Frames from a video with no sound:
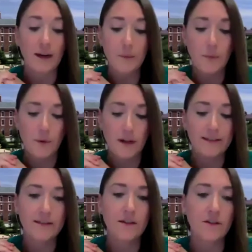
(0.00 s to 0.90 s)
great
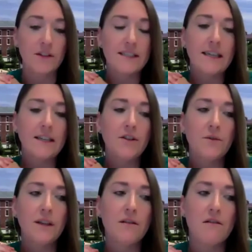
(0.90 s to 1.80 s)
point. So
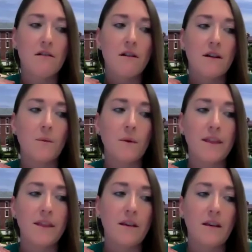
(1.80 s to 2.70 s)
continuing on
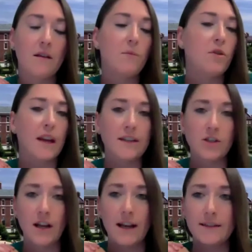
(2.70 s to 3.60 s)
with the
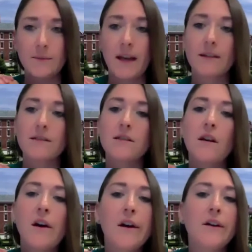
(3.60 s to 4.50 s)
communication aspect,
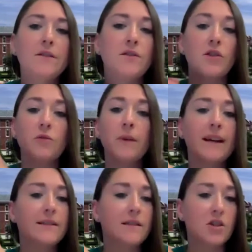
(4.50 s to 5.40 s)
Zoom
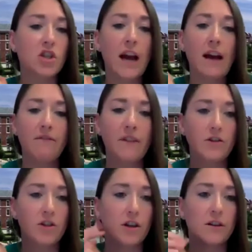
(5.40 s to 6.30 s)
has the chat
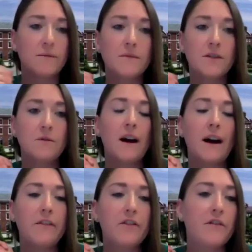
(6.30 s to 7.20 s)
feature. Do
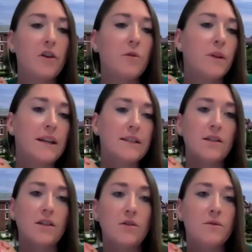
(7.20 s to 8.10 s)
either of you plan
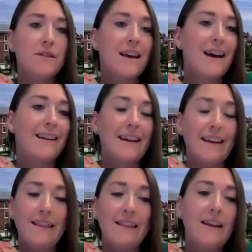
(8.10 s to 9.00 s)
to use that
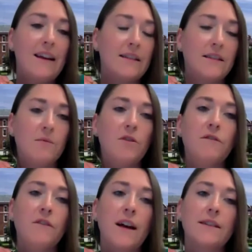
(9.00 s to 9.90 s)
in the
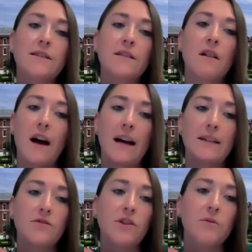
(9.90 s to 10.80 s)
SMUFlex
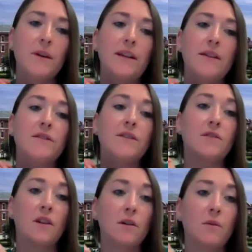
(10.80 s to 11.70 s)
classroom? And if
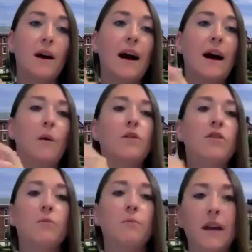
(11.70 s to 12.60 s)
so, how will
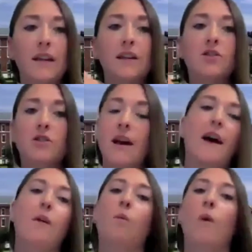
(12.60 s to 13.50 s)
you manage
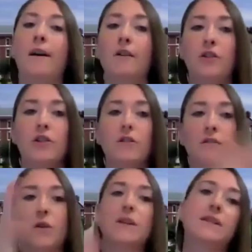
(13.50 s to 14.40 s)
that while you're
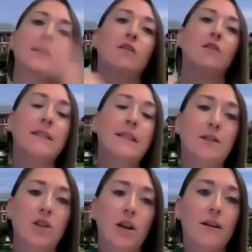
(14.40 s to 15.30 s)
focusing on
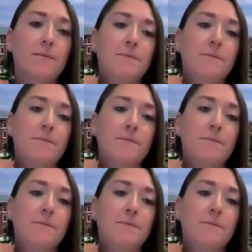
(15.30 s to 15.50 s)
teaching?